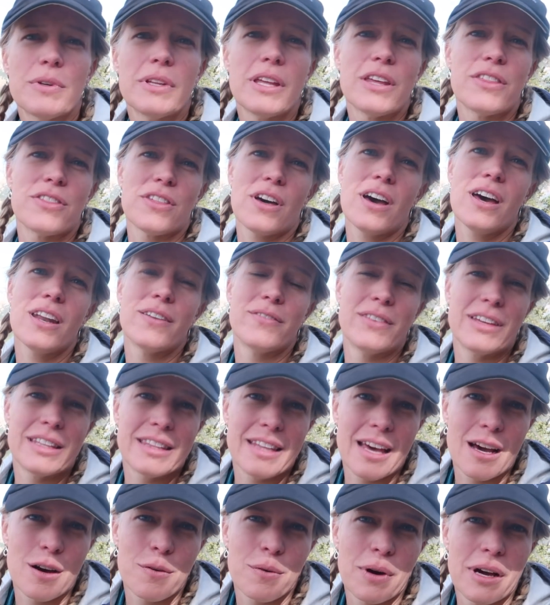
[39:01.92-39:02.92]
really thought of
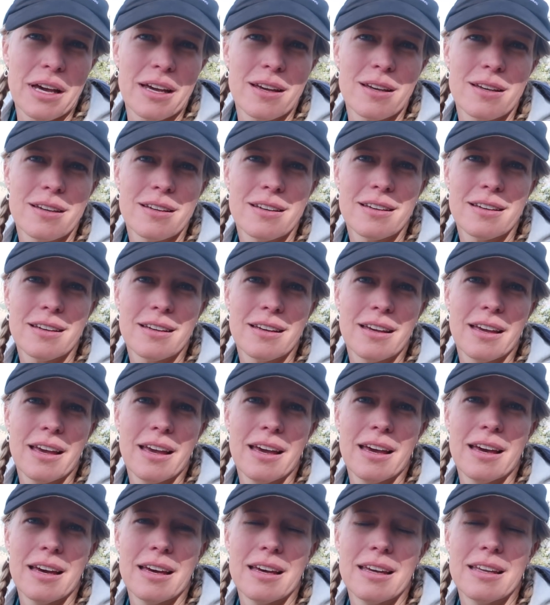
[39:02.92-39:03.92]
it that way,
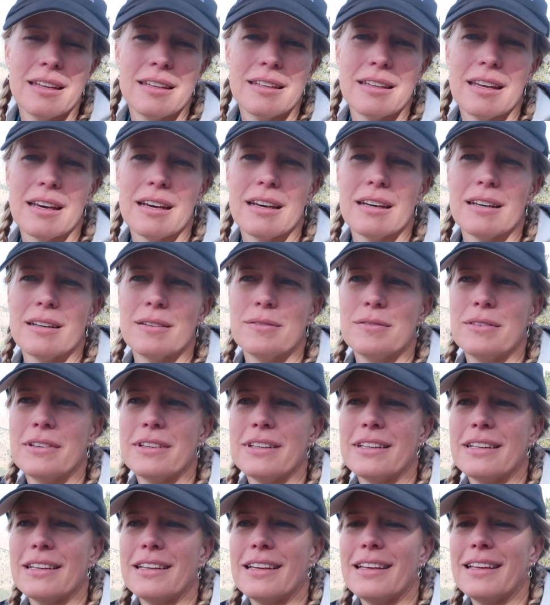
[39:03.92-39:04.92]
and. Um,
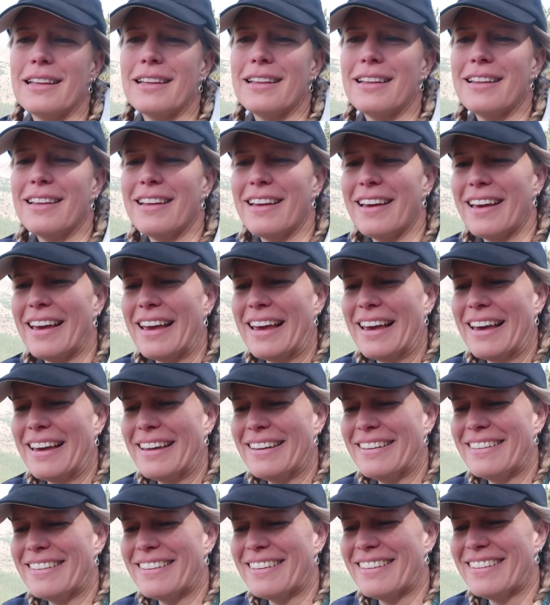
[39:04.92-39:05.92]

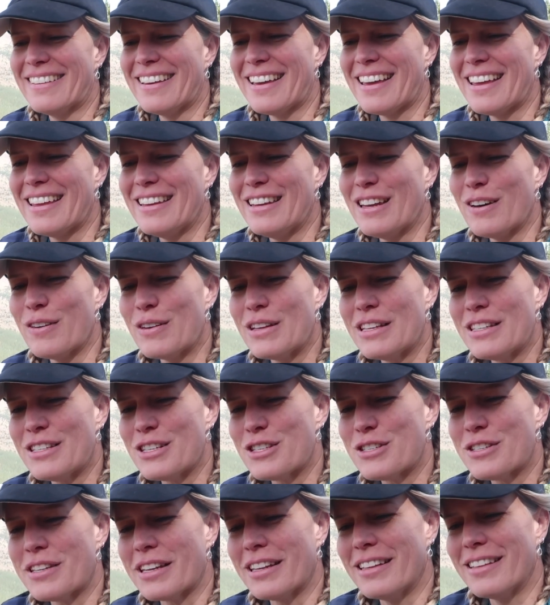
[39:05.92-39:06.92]
and uh, you know it
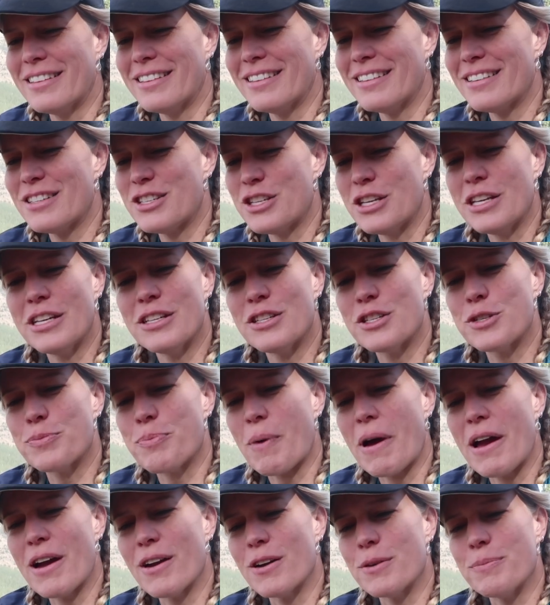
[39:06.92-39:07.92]
just uh, she
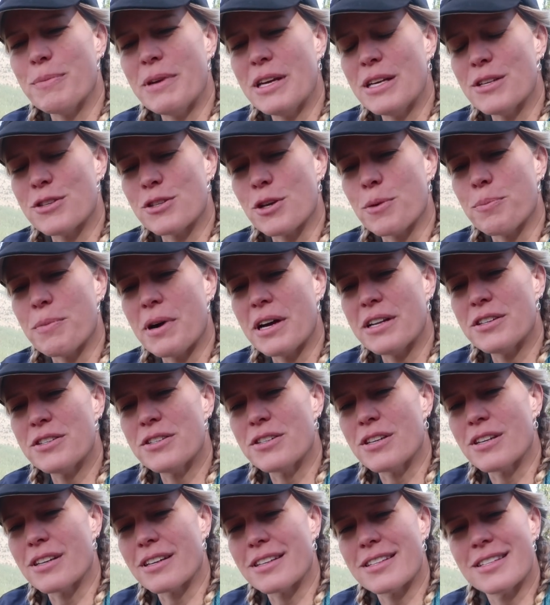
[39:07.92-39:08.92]
inspired me so
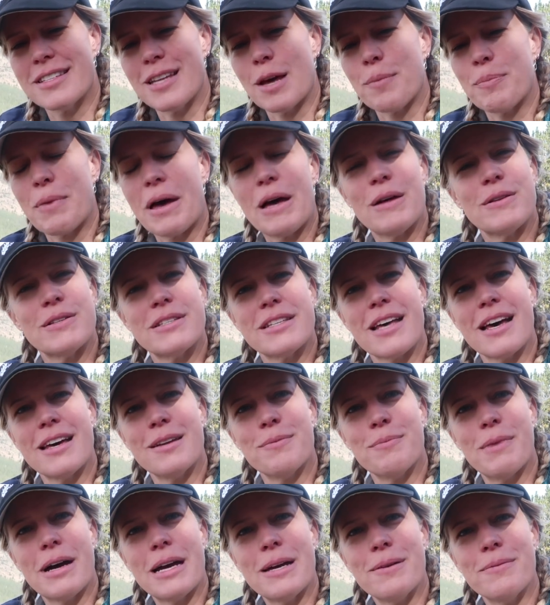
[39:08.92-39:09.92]
much to step
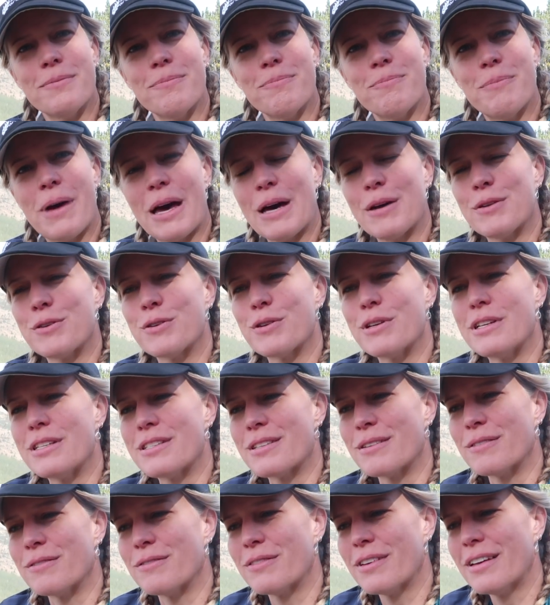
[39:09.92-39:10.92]
outside of my
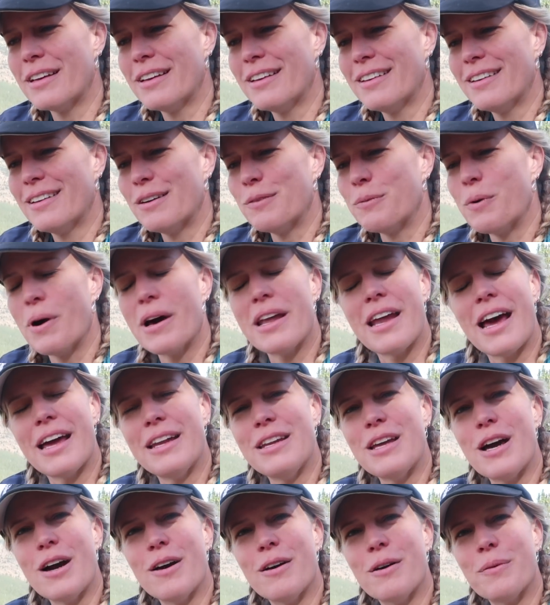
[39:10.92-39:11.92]
boundaries of what i
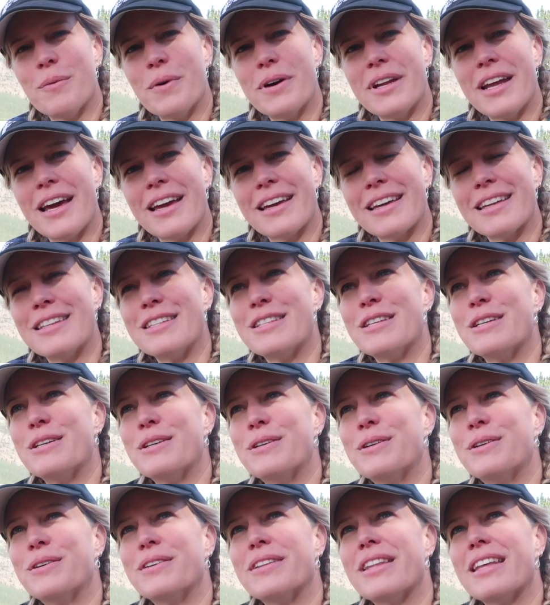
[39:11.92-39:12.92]
know and what i could
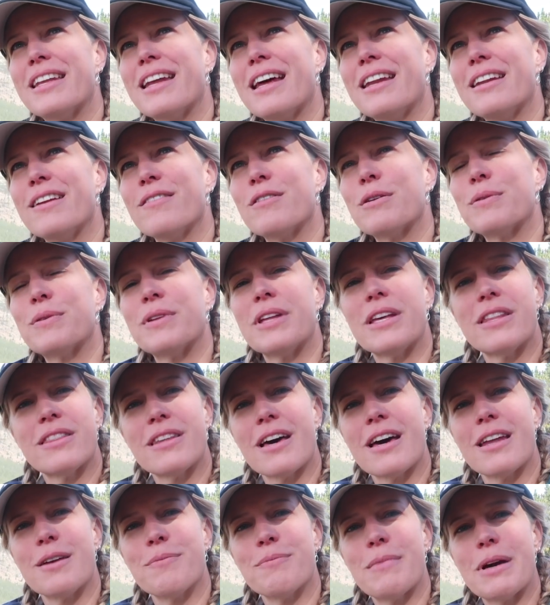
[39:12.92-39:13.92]
do that i never really
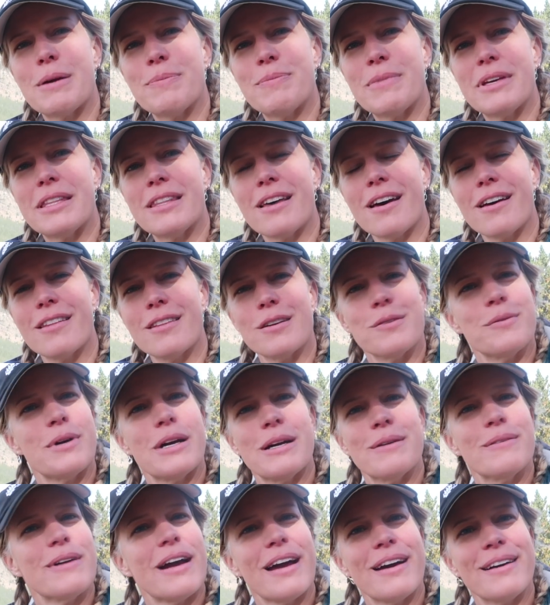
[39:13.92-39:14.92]
thought it might be the other
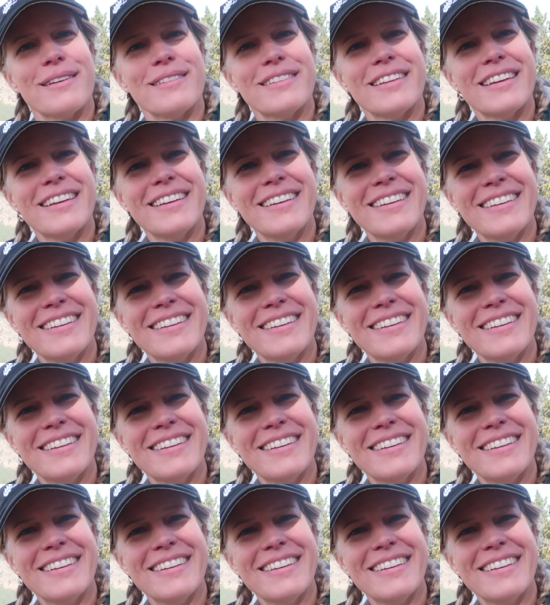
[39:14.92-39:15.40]
way around